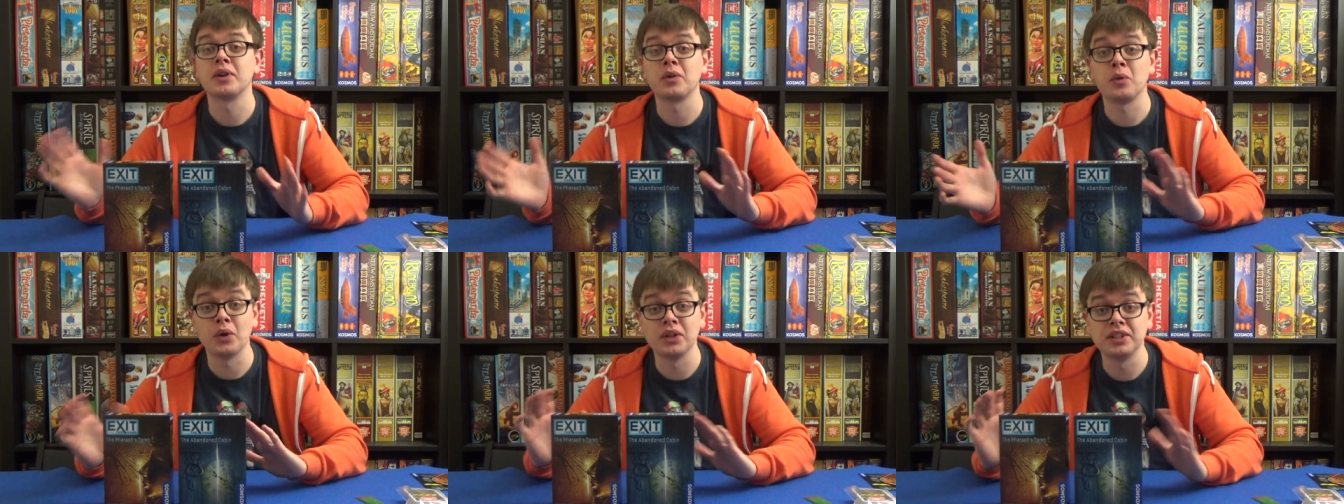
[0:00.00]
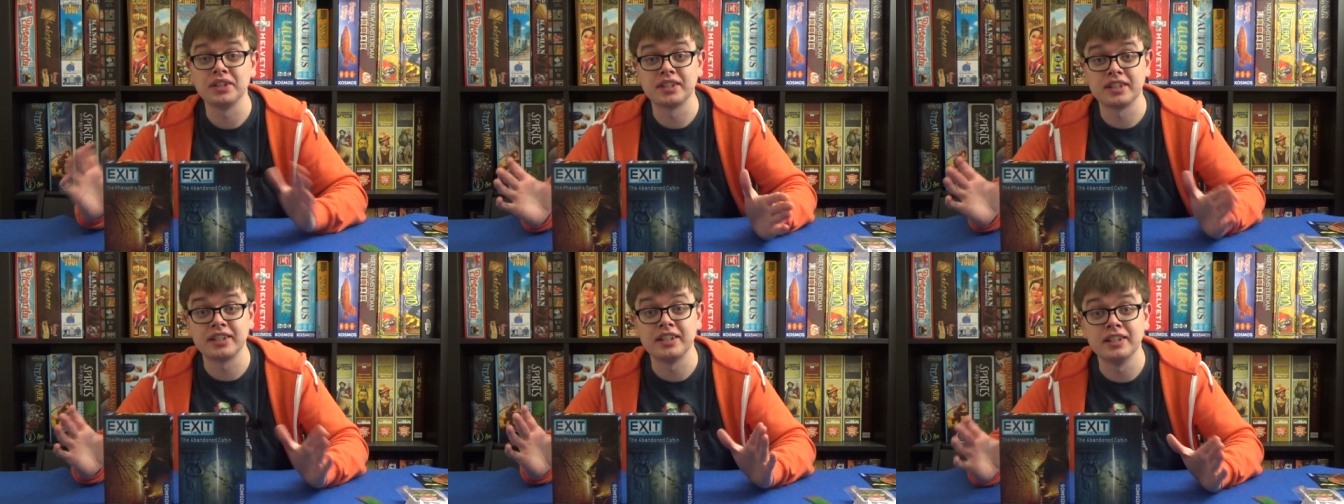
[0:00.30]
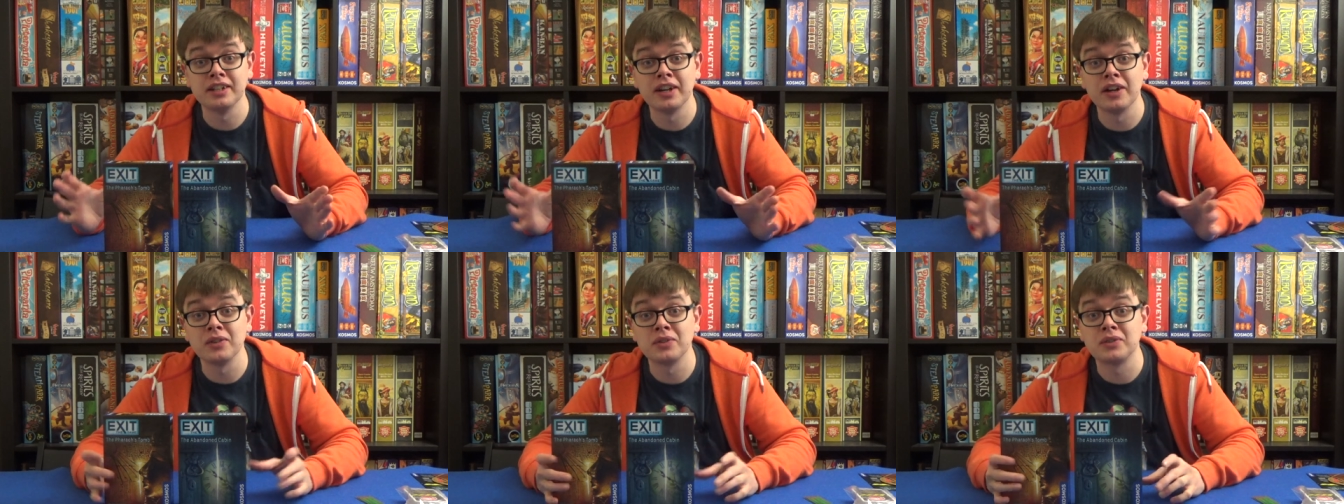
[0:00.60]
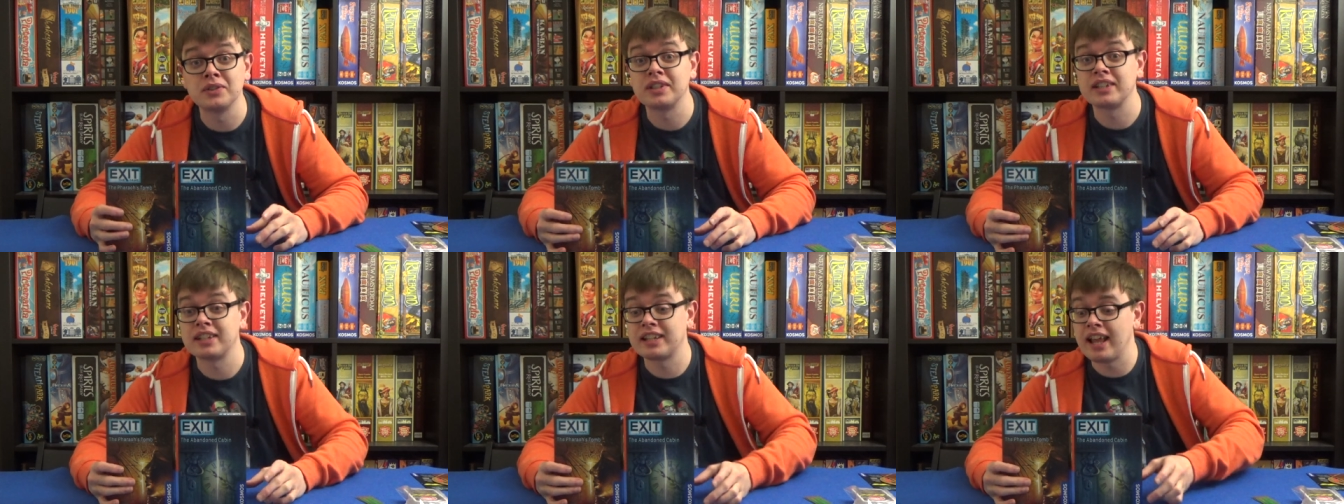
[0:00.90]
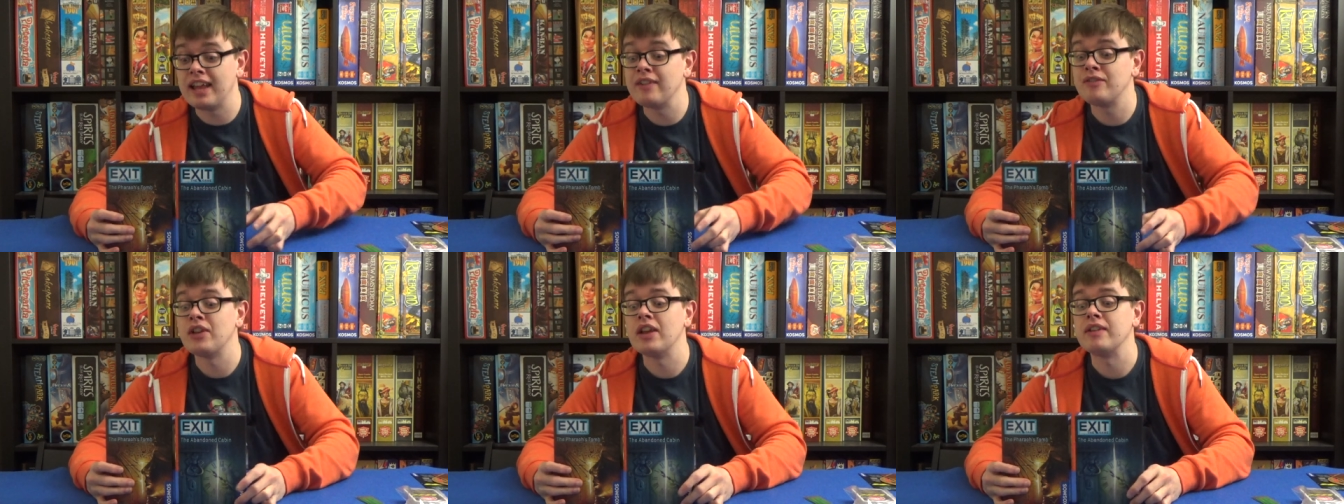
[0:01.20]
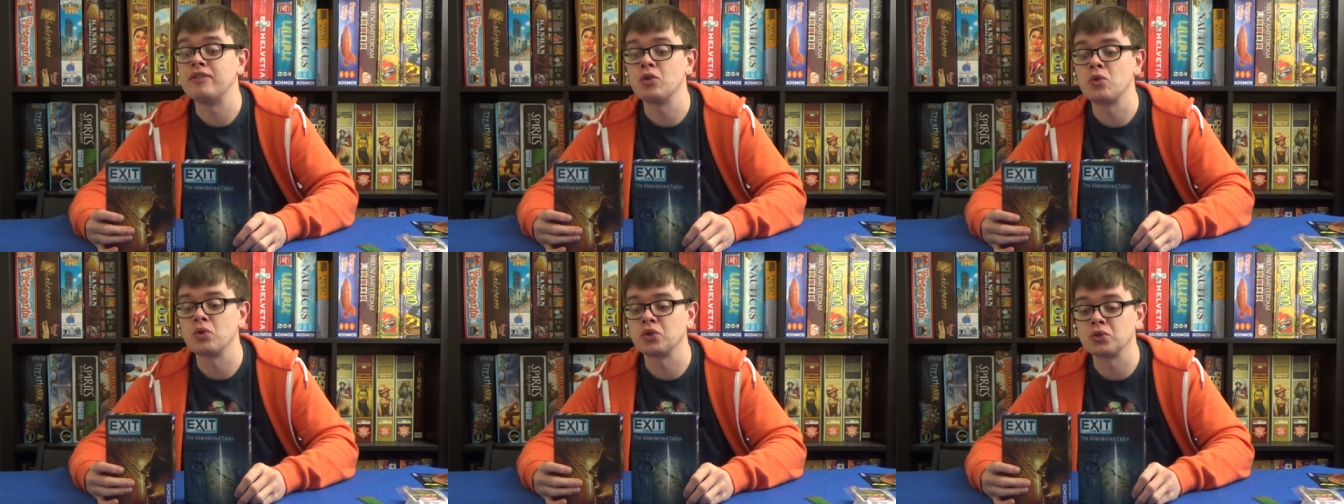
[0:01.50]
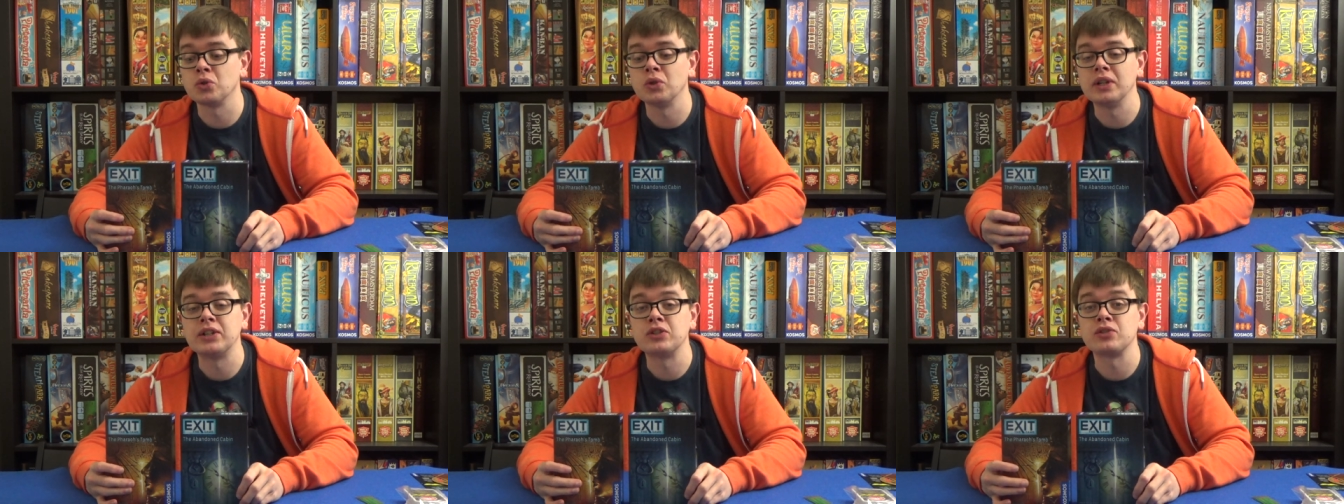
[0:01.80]
I want, you know, if you're at
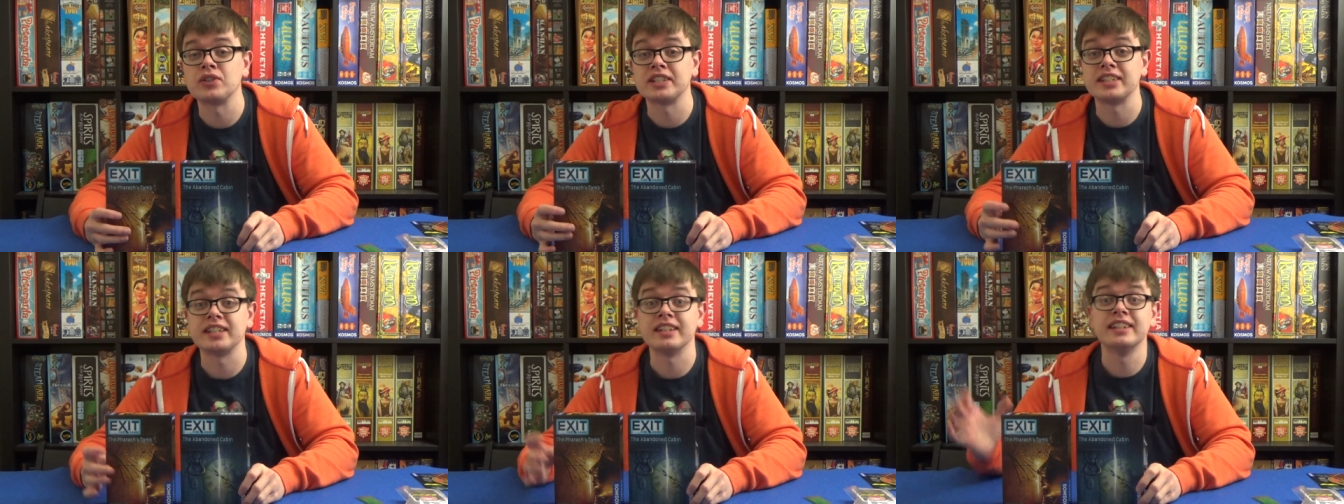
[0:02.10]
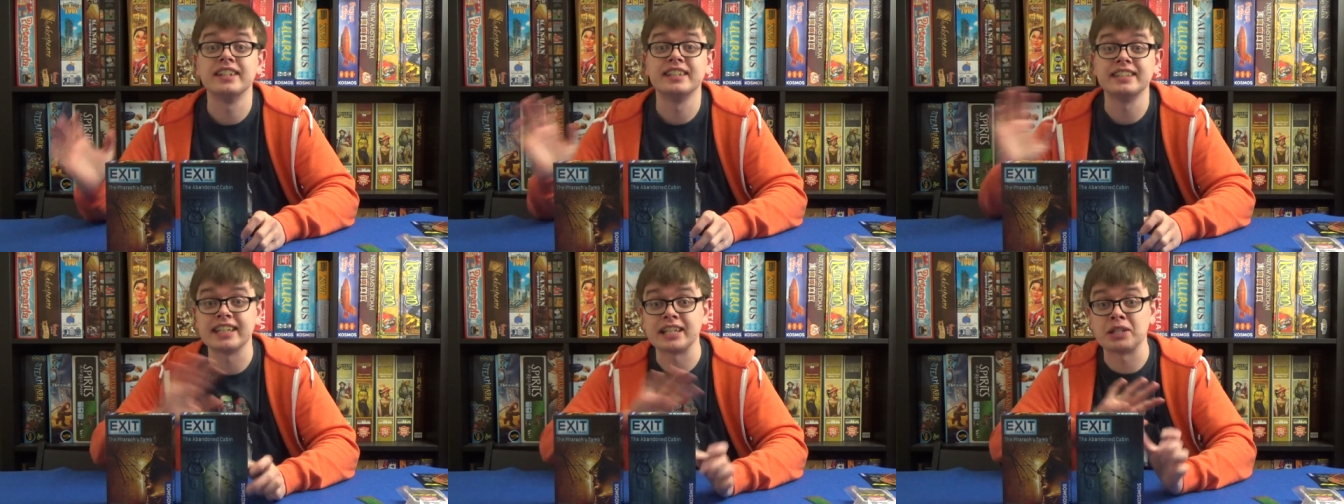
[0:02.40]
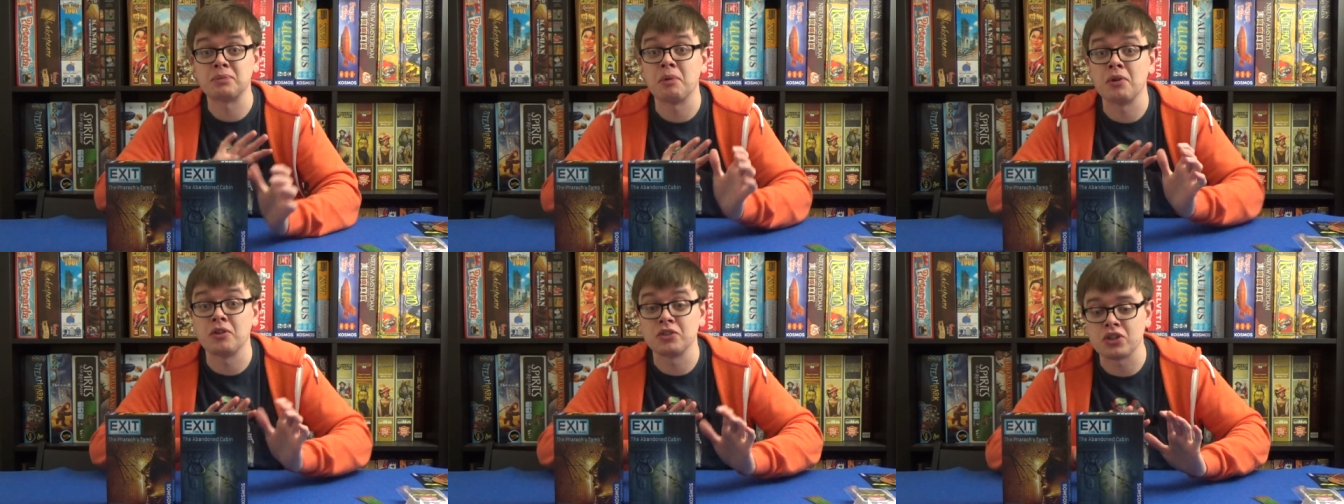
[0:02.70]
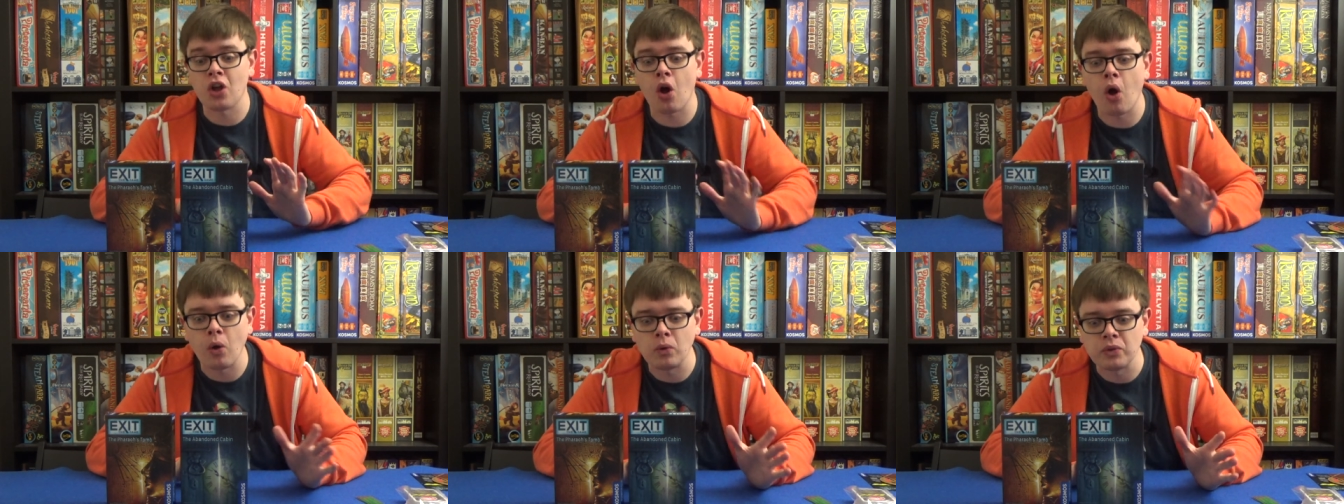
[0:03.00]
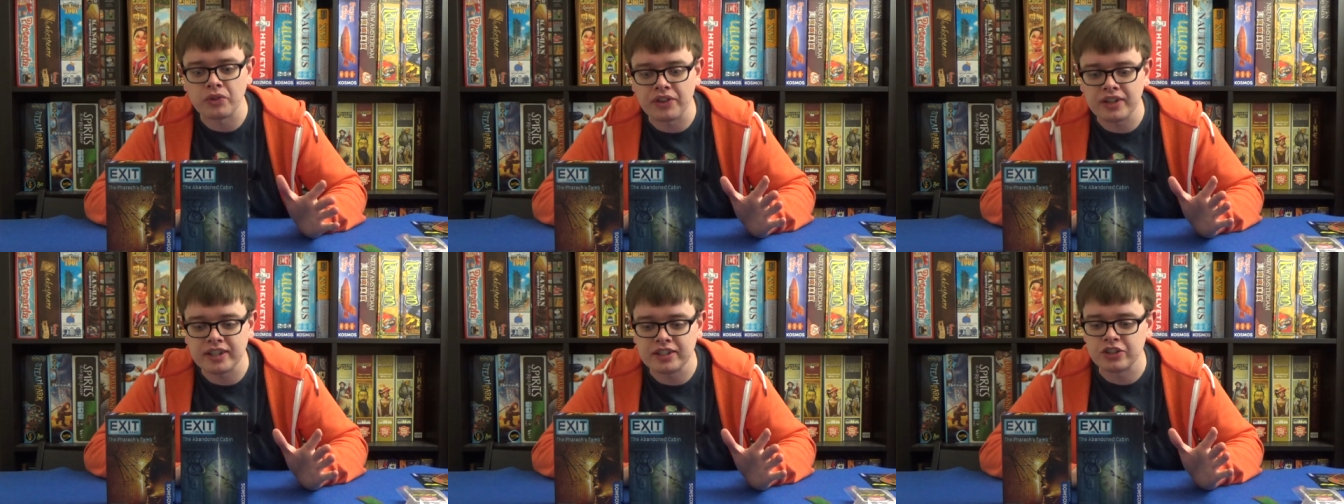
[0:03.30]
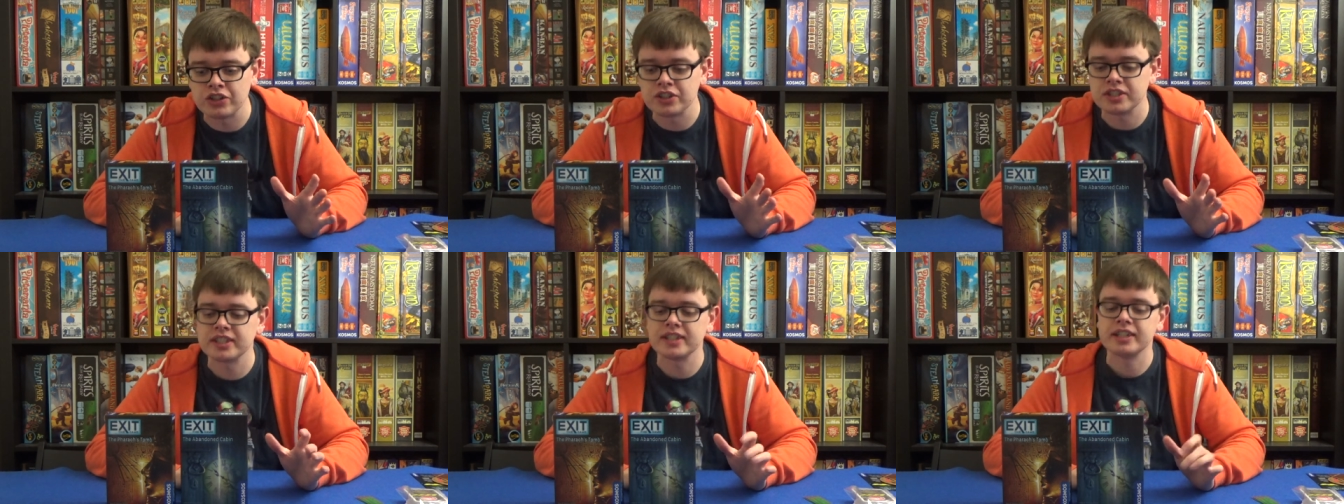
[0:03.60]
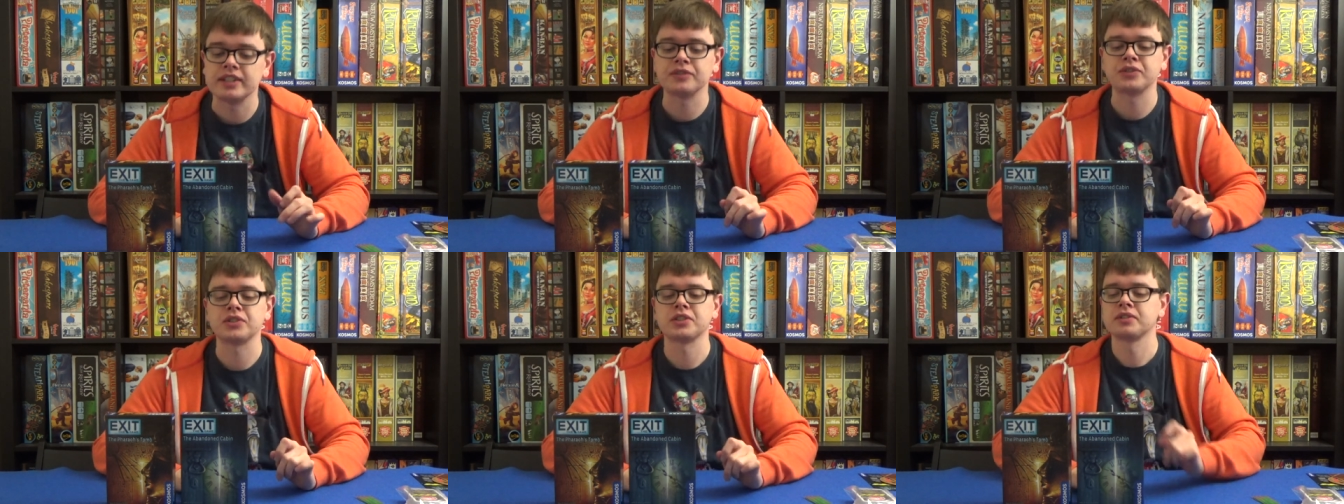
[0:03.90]
all interested in these, experience the whole things
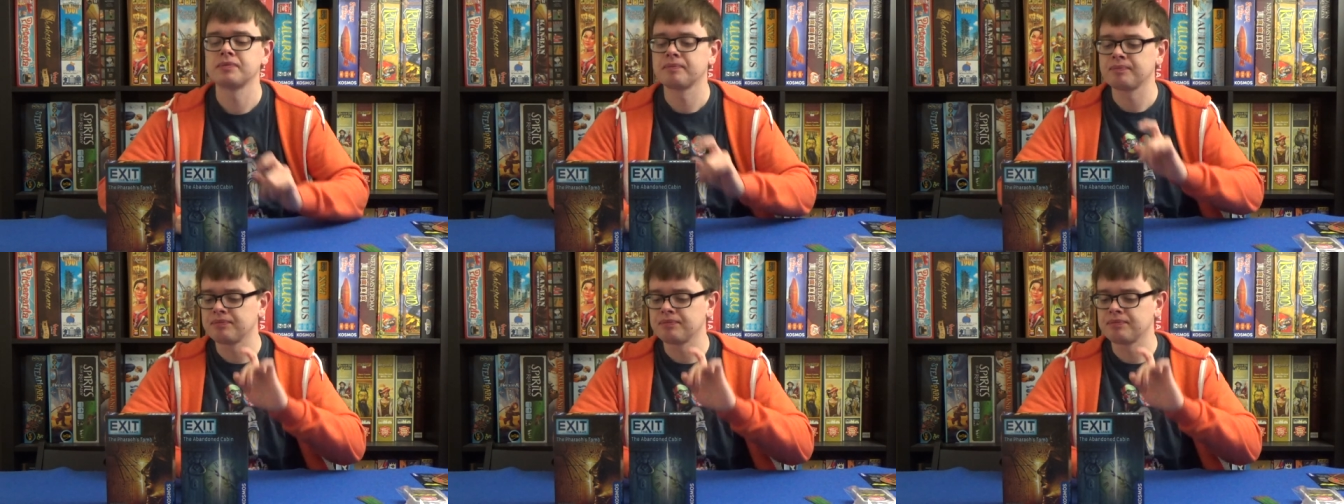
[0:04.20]
yourselves.